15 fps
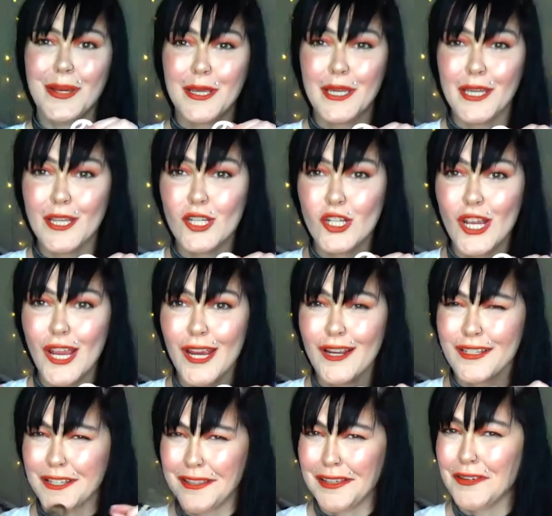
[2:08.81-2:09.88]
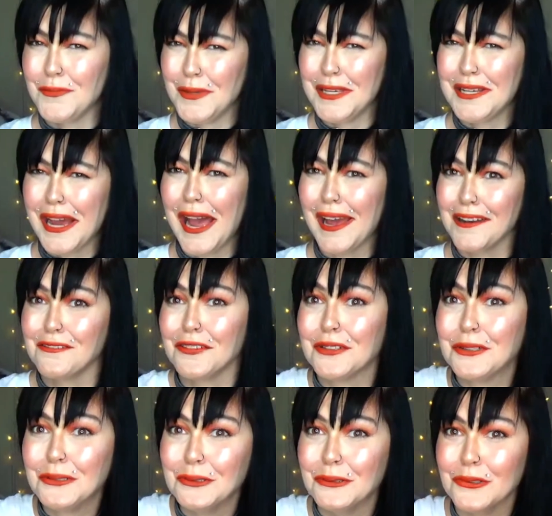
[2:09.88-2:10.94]
keychain because I think it'd be kind of a
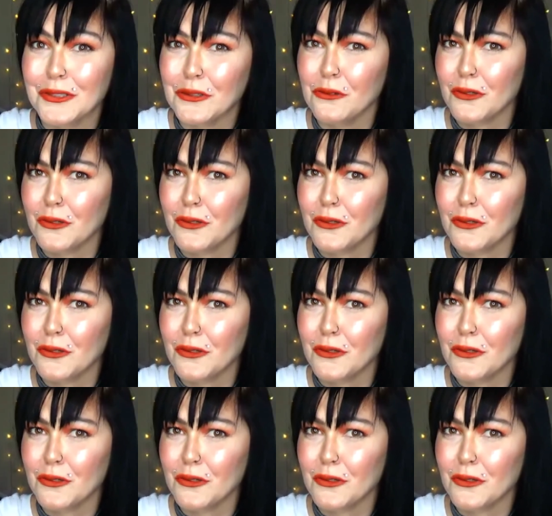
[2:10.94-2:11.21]
cool little